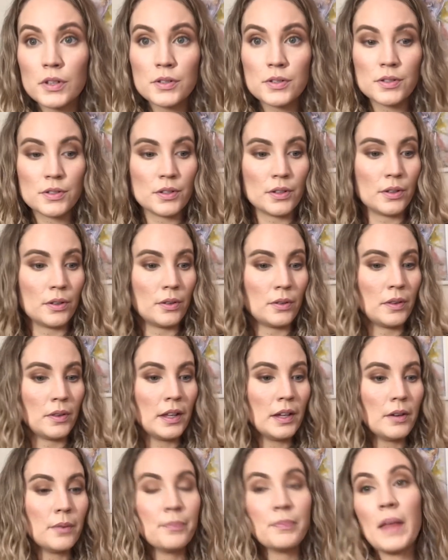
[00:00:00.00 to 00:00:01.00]
So
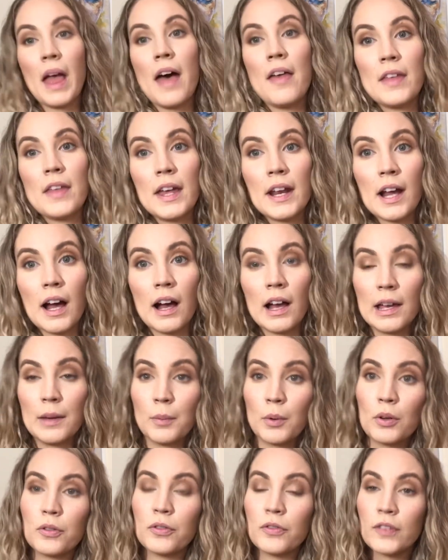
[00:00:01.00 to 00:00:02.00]
there, and then I
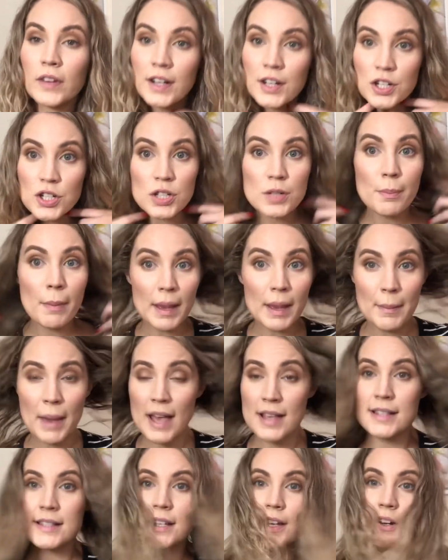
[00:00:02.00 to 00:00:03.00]
will finish my
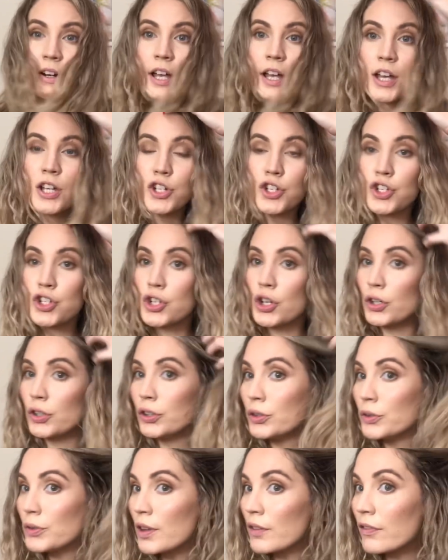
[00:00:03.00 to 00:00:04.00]
mascara and show
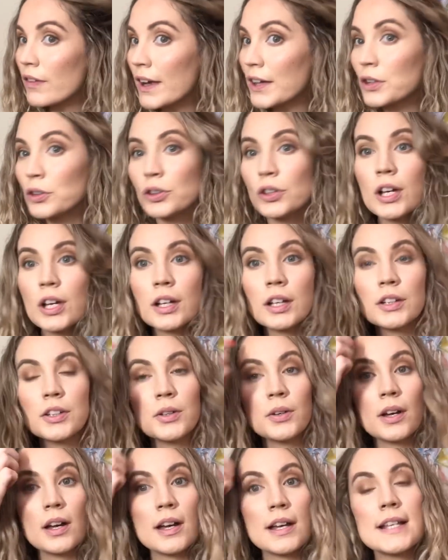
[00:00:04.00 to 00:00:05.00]
you the final look,
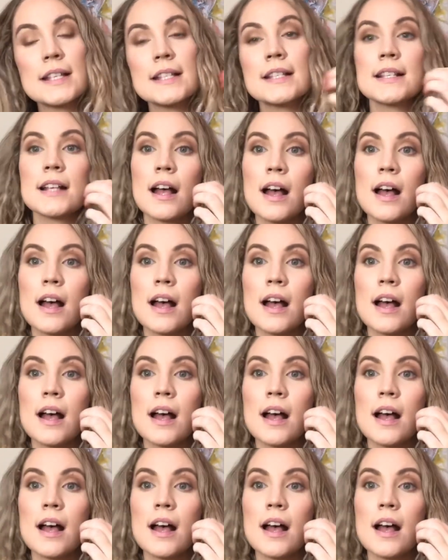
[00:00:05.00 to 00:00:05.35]
you guys.